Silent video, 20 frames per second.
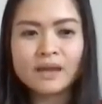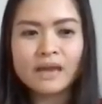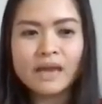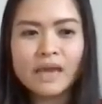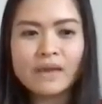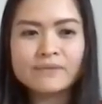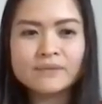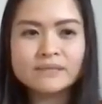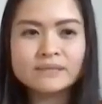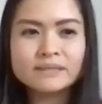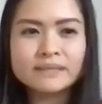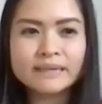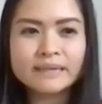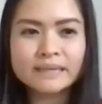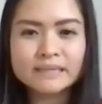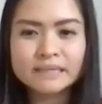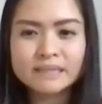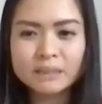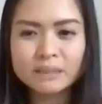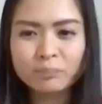If it's like a
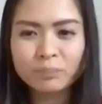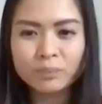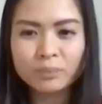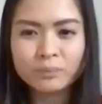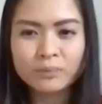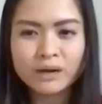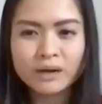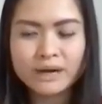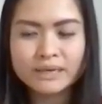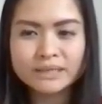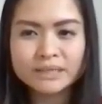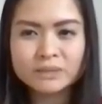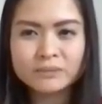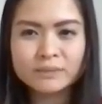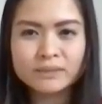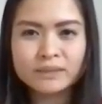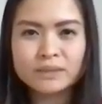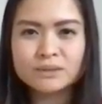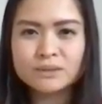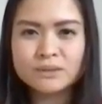simple project
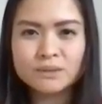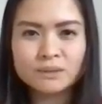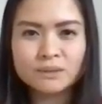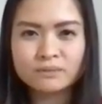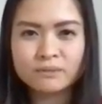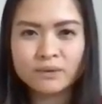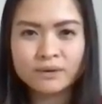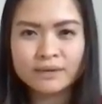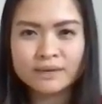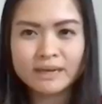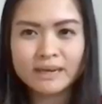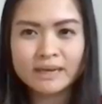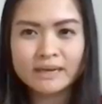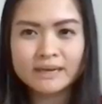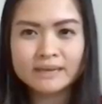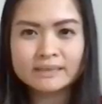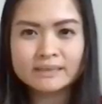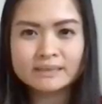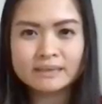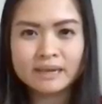within 2 to 4
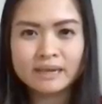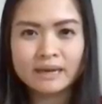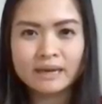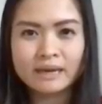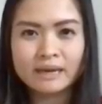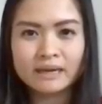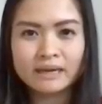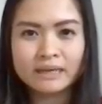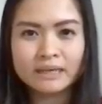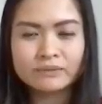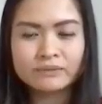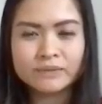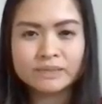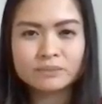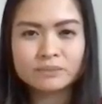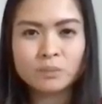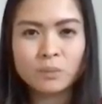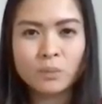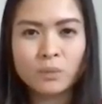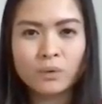days, if it's
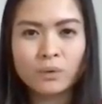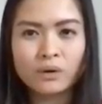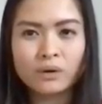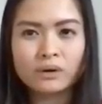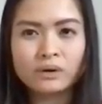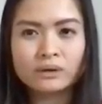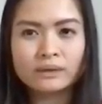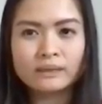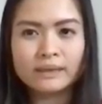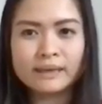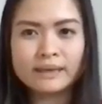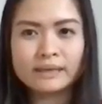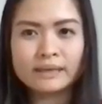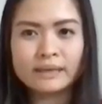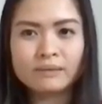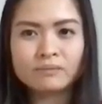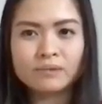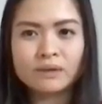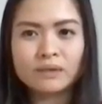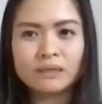more like
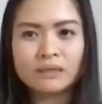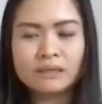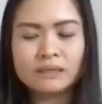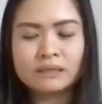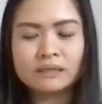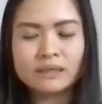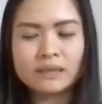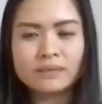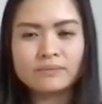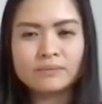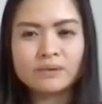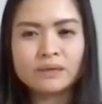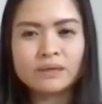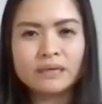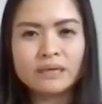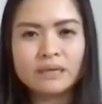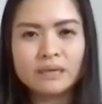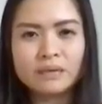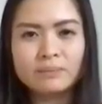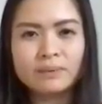if they're
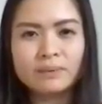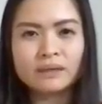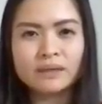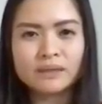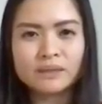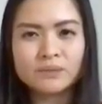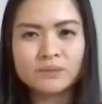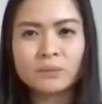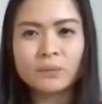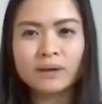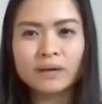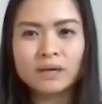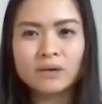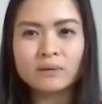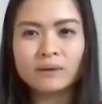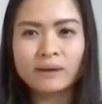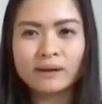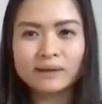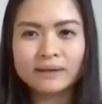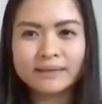needing about like 20
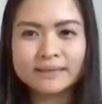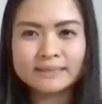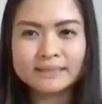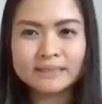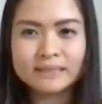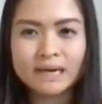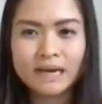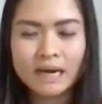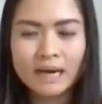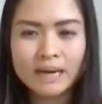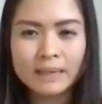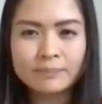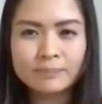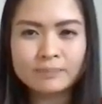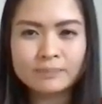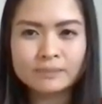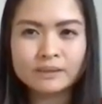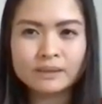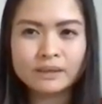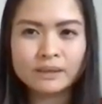quantities and up,
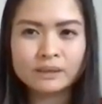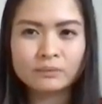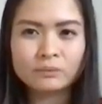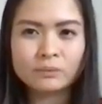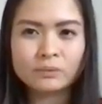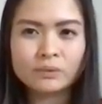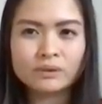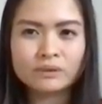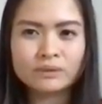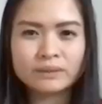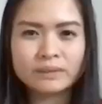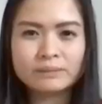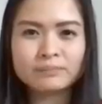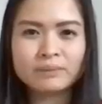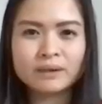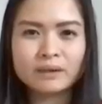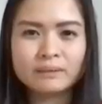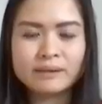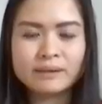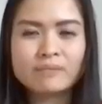then we're looking
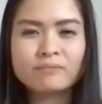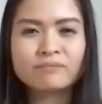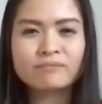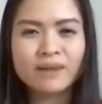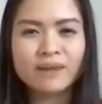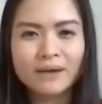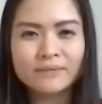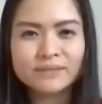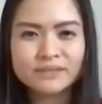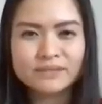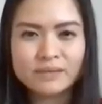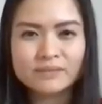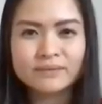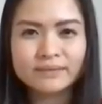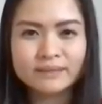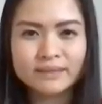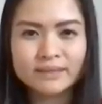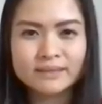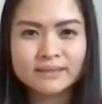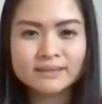probably at 5 to 7
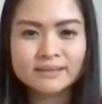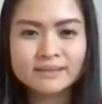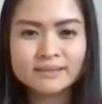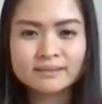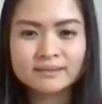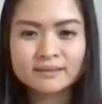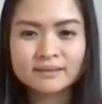days.